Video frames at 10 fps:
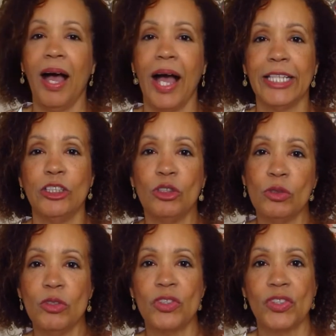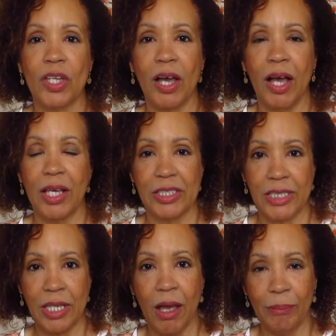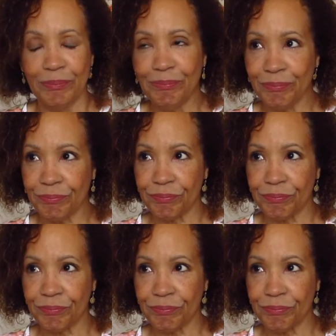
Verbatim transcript: I used uh, some